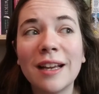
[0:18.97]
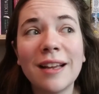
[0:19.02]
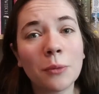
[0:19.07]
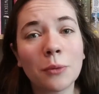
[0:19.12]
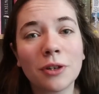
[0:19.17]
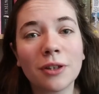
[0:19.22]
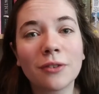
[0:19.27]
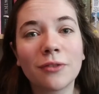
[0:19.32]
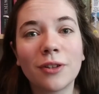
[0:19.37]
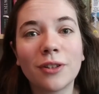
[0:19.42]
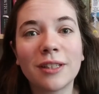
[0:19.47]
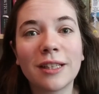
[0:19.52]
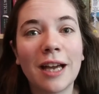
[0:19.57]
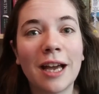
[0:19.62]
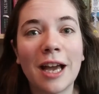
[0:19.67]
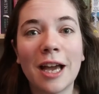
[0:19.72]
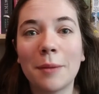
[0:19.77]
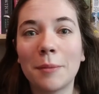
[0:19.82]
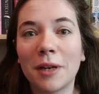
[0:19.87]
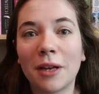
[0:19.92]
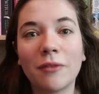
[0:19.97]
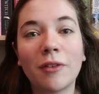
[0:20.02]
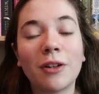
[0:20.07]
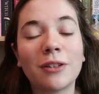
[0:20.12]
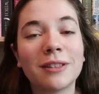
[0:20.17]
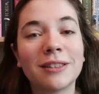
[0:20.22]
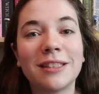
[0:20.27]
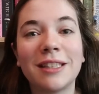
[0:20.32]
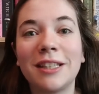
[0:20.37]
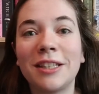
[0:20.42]
I work full-time, and I
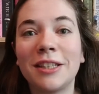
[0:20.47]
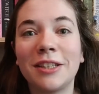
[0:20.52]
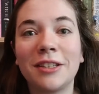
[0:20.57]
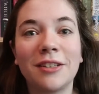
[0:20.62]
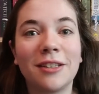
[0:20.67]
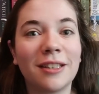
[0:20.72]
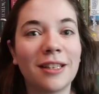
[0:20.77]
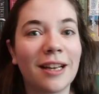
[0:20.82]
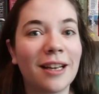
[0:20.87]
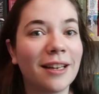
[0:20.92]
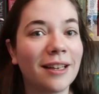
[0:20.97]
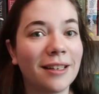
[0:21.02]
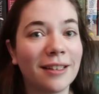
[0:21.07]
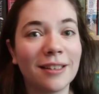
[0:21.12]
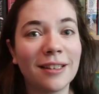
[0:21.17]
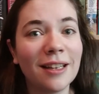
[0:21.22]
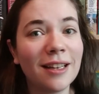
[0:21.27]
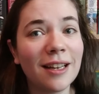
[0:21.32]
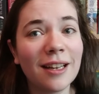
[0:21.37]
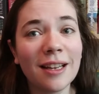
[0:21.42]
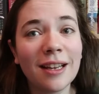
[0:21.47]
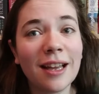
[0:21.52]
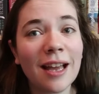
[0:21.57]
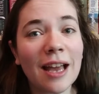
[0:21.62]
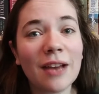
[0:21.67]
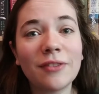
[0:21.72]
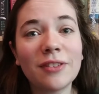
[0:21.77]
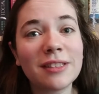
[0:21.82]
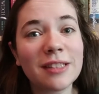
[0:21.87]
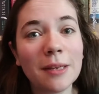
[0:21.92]
volunteer, and I
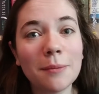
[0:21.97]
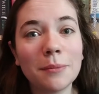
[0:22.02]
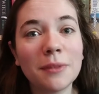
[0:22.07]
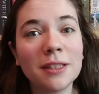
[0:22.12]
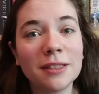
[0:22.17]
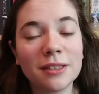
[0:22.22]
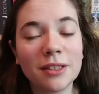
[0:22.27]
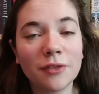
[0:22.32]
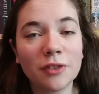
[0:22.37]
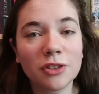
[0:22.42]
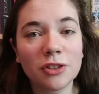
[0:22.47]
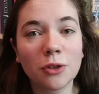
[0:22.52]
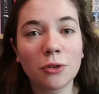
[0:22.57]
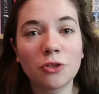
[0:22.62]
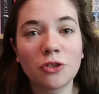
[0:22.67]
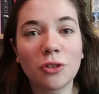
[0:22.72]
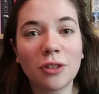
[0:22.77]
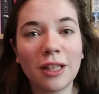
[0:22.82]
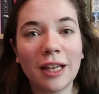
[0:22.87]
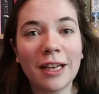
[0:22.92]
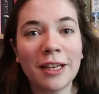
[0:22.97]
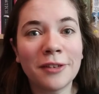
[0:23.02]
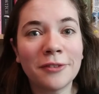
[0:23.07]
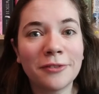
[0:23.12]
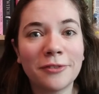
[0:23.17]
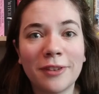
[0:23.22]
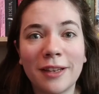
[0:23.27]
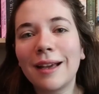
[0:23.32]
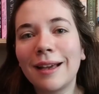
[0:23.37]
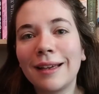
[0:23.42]
have a semblance of a social
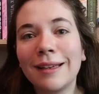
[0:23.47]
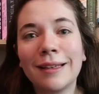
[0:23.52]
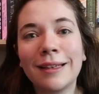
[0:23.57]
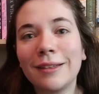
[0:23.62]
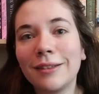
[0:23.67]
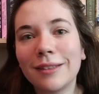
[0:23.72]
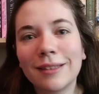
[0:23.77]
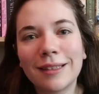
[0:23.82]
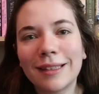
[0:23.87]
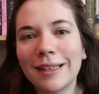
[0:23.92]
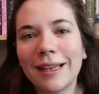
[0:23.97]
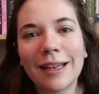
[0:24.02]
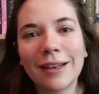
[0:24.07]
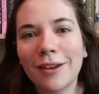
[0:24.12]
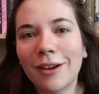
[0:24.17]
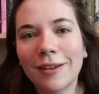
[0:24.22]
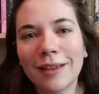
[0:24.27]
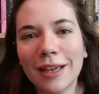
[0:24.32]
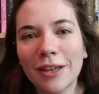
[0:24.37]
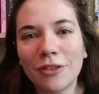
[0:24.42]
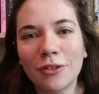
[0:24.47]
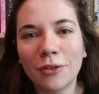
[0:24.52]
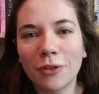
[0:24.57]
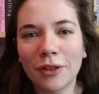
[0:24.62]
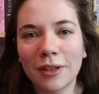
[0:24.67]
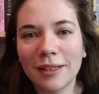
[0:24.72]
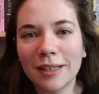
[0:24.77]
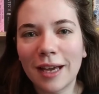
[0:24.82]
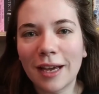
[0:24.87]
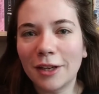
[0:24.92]
life. I cannot get through
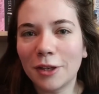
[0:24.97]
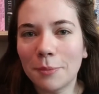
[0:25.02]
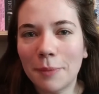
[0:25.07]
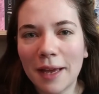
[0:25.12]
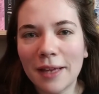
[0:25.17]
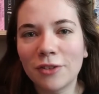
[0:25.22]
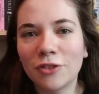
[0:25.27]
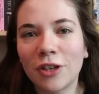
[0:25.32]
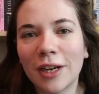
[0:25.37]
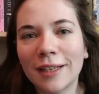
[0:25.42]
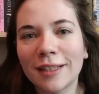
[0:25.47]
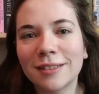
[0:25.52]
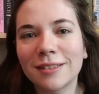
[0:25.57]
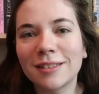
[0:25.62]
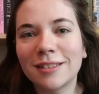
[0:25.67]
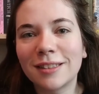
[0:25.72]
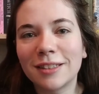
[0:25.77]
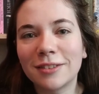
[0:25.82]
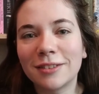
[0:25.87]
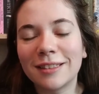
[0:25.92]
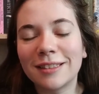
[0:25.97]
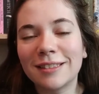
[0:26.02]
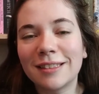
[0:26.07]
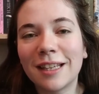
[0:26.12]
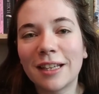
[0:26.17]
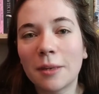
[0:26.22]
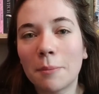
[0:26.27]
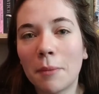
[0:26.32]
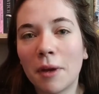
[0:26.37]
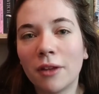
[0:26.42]
the entire Pendragon series
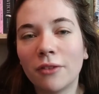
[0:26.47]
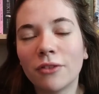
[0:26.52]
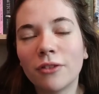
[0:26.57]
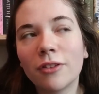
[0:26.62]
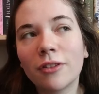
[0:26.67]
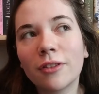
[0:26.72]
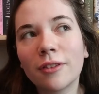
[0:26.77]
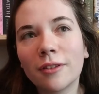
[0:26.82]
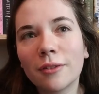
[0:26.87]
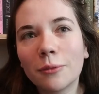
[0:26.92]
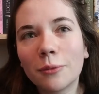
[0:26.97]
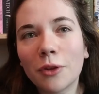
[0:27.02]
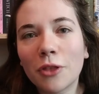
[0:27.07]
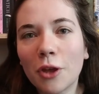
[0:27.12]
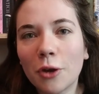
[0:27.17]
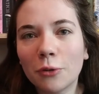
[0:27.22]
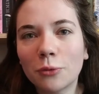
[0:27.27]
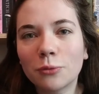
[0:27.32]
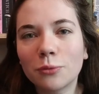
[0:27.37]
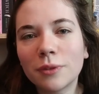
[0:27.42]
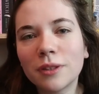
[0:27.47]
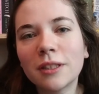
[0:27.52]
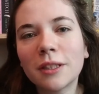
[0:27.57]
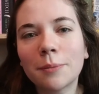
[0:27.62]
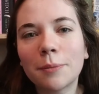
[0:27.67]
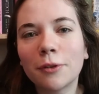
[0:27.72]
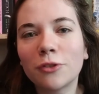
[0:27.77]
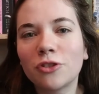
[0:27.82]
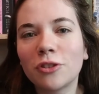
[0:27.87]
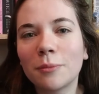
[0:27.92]
in a month without really
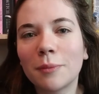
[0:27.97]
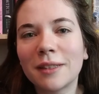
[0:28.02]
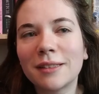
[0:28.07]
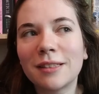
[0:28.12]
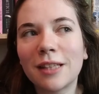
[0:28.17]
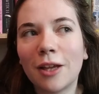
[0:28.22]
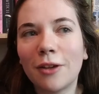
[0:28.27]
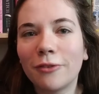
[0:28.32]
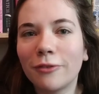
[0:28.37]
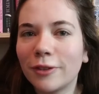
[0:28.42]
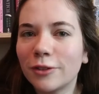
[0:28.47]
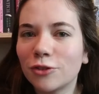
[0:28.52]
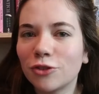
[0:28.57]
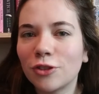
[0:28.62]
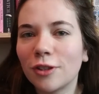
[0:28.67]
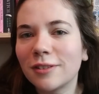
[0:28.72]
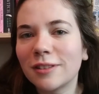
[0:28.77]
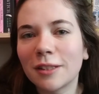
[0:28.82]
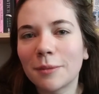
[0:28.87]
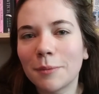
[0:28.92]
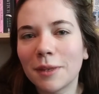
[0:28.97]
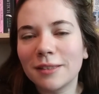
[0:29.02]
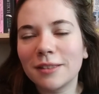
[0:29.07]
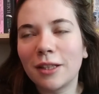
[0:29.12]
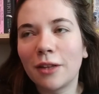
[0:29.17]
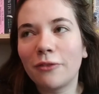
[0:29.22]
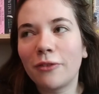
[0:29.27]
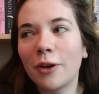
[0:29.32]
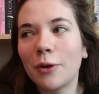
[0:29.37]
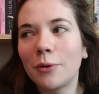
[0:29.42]
pushing myself and stressing
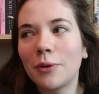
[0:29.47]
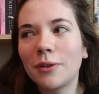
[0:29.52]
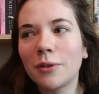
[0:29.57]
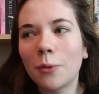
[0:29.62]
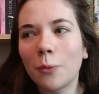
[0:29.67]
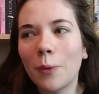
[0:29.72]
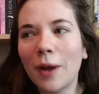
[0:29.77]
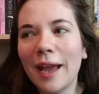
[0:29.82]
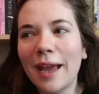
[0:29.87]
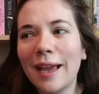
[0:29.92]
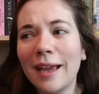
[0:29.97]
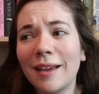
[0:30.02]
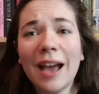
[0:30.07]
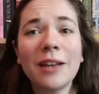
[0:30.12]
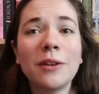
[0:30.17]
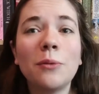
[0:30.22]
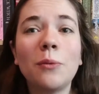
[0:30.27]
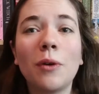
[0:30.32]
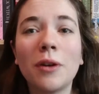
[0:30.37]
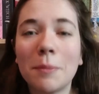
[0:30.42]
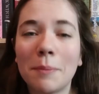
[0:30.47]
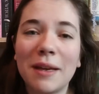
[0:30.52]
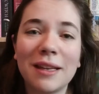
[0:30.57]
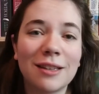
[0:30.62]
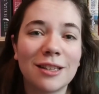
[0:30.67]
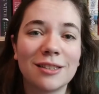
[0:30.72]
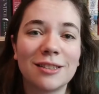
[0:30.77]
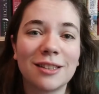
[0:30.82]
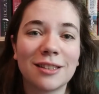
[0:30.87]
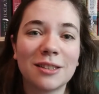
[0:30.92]
myself out in a way I don't want to
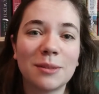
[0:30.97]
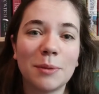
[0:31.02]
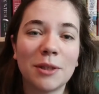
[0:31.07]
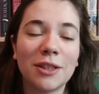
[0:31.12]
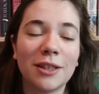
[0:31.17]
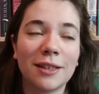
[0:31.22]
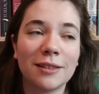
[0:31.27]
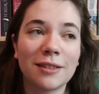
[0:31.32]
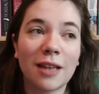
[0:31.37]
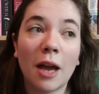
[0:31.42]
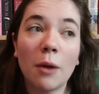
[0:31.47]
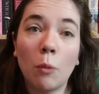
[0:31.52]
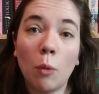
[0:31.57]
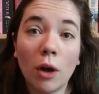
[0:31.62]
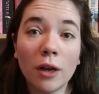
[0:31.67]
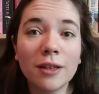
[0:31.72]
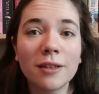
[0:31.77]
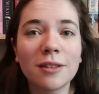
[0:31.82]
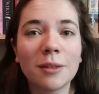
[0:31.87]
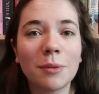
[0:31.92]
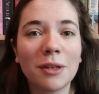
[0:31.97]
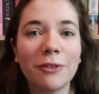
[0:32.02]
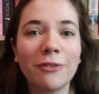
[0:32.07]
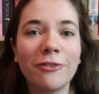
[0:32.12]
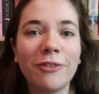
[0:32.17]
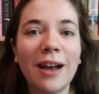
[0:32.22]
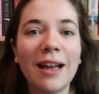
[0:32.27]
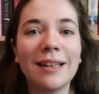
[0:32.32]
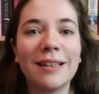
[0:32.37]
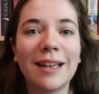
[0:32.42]
make this experience. I want it to be
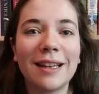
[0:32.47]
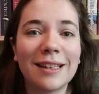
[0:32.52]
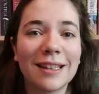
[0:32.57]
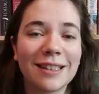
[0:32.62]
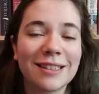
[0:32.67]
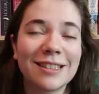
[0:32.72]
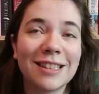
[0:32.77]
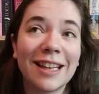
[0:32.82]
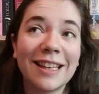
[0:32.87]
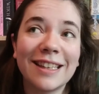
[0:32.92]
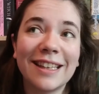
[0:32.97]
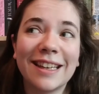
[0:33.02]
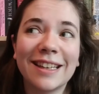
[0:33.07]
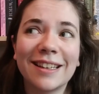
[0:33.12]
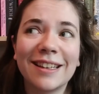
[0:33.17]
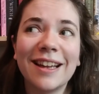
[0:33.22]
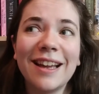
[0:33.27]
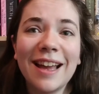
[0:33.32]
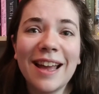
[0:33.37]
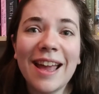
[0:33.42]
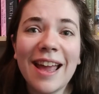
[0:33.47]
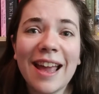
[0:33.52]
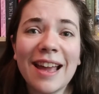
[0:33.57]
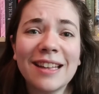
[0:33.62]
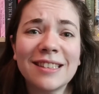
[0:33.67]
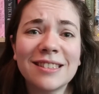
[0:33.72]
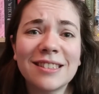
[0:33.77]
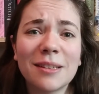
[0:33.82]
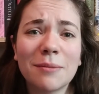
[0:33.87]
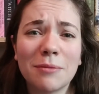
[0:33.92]
fun and exciting
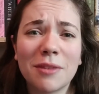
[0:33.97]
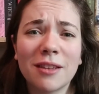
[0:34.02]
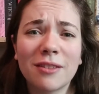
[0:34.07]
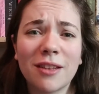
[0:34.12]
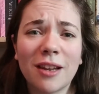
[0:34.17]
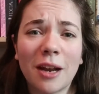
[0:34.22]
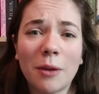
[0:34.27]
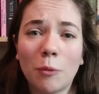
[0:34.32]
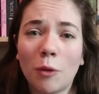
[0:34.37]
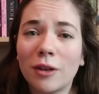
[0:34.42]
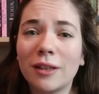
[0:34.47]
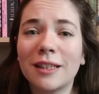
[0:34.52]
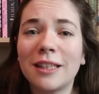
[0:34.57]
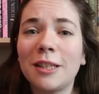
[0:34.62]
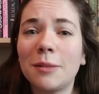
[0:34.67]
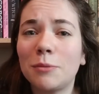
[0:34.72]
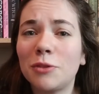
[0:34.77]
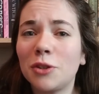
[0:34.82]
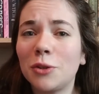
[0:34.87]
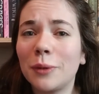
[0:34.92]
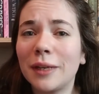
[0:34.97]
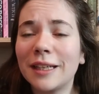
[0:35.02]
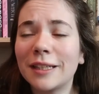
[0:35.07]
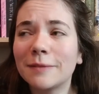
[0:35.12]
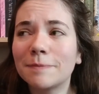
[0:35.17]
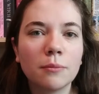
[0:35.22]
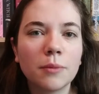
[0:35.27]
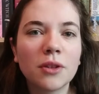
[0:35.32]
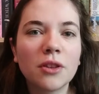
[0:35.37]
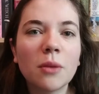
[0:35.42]
and something that I want to keep
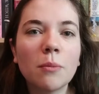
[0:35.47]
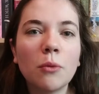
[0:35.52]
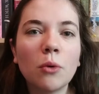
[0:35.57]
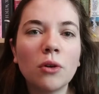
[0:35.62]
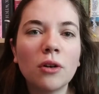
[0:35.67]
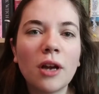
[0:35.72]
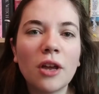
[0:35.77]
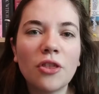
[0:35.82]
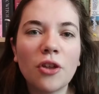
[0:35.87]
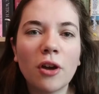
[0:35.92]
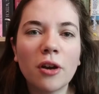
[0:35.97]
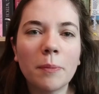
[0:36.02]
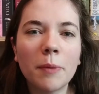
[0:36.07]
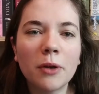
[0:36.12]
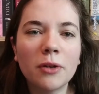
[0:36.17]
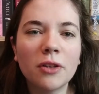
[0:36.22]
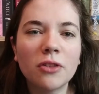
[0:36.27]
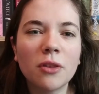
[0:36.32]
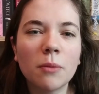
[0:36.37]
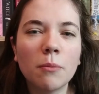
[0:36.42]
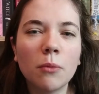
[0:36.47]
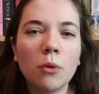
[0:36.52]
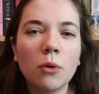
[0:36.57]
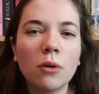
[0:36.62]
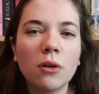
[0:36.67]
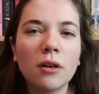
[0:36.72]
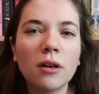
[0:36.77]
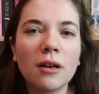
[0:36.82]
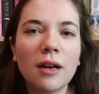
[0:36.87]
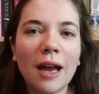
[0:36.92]
doing. But the more I thought about it, the
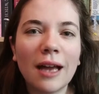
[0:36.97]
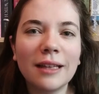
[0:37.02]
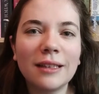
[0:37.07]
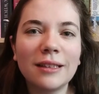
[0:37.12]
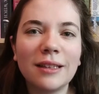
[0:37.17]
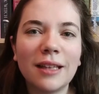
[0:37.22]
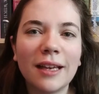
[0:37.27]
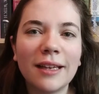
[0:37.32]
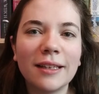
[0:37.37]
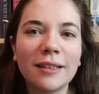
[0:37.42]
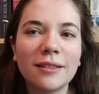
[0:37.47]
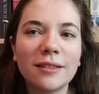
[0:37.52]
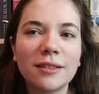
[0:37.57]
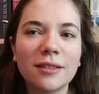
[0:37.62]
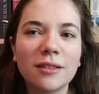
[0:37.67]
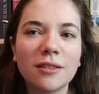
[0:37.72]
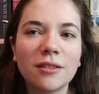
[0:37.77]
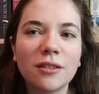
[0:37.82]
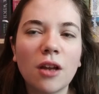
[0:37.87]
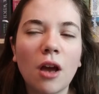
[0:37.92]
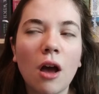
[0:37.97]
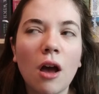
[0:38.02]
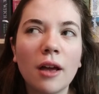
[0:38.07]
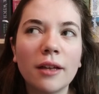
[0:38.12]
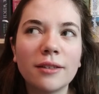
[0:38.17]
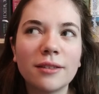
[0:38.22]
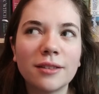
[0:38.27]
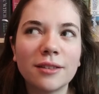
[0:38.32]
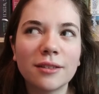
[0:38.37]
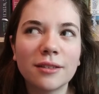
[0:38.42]
more I liked
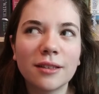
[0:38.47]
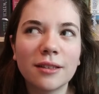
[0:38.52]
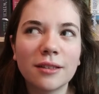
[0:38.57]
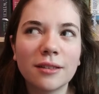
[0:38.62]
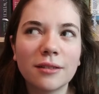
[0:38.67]
not